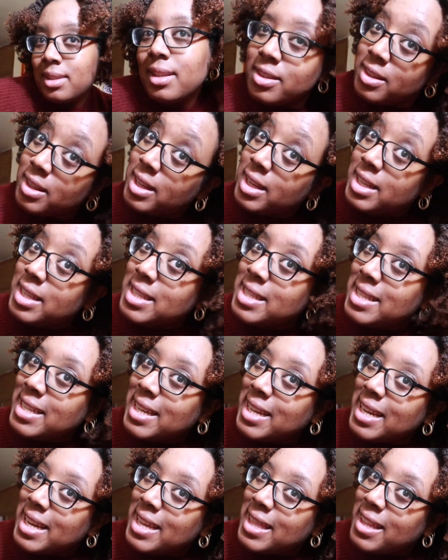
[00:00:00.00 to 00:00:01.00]
You can
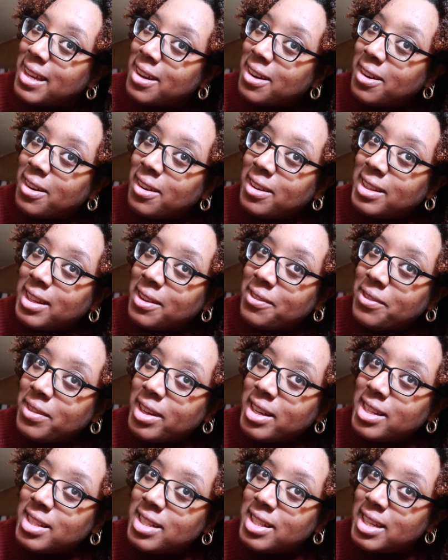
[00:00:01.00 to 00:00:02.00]
see the curl
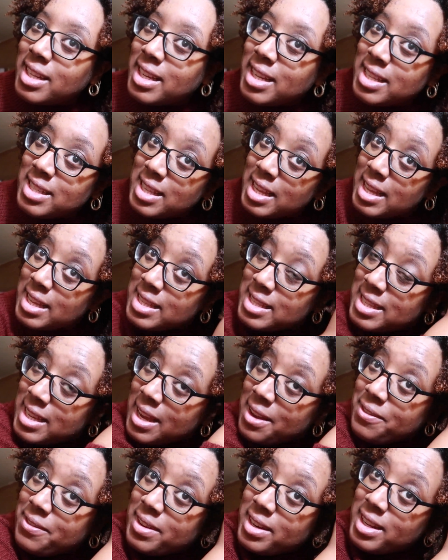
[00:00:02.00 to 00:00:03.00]
definition is
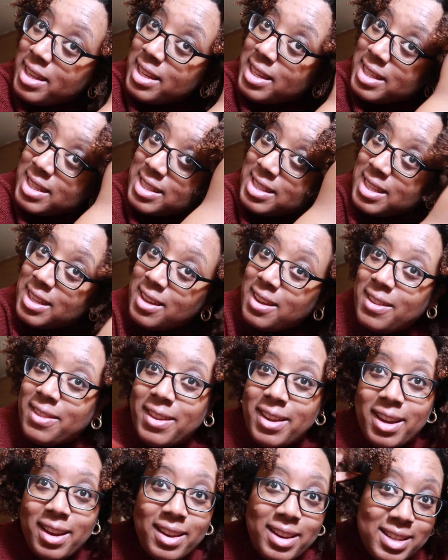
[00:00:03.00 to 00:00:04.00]
definitely still
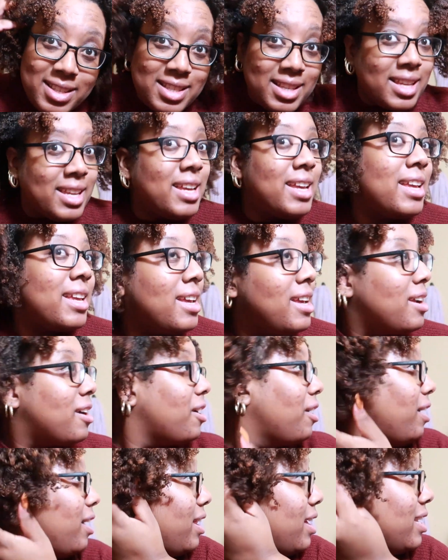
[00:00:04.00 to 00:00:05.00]
there. This Kinky
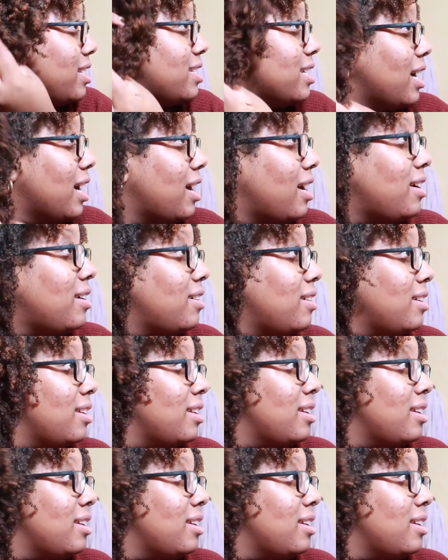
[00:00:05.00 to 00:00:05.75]
Curly gel.